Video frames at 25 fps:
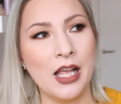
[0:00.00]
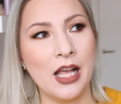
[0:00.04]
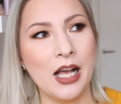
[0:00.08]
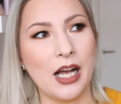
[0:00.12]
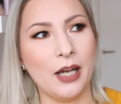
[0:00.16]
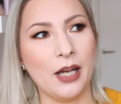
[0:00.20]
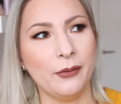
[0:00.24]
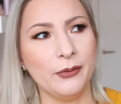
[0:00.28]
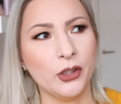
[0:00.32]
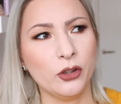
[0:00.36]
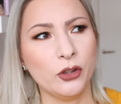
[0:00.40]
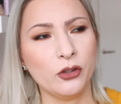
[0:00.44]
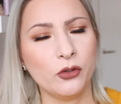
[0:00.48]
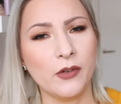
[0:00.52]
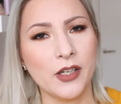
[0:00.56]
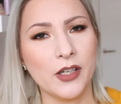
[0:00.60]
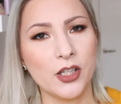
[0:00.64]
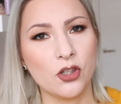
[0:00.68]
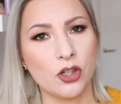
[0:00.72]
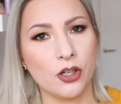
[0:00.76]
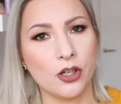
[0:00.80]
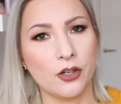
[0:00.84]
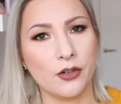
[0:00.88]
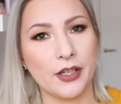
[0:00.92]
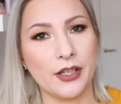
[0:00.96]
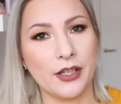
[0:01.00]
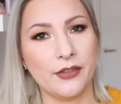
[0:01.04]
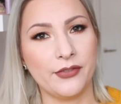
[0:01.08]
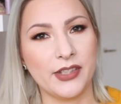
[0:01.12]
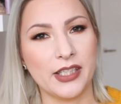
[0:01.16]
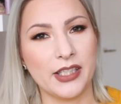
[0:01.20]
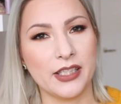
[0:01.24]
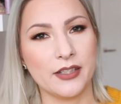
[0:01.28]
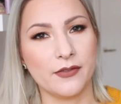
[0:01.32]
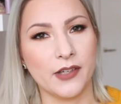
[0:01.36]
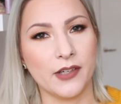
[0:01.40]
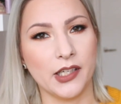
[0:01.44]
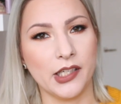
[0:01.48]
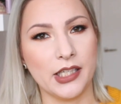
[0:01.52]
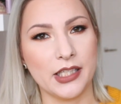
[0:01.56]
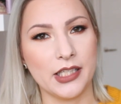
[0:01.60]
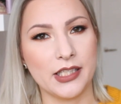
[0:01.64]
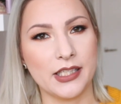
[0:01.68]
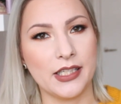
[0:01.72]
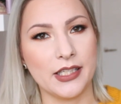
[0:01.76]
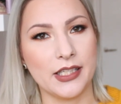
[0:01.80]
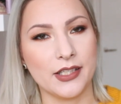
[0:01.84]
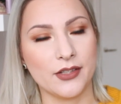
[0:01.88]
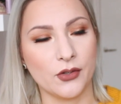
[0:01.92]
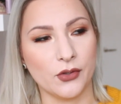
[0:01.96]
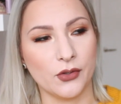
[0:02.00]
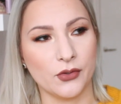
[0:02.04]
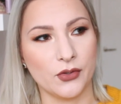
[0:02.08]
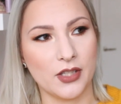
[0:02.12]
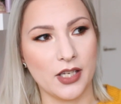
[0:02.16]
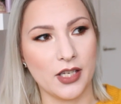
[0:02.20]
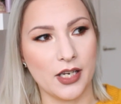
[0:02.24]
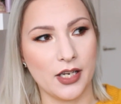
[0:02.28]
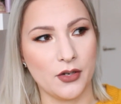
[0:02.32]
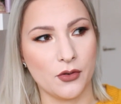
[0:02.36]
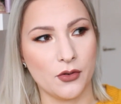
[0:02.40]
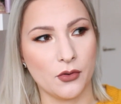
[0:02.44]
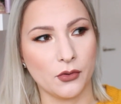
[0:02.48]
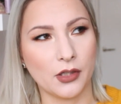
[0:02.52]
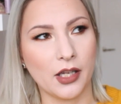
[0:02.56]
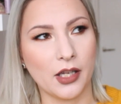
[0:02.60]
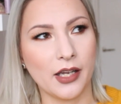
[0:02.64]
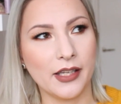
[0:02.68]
I'm not quite sure if this one is discontinued.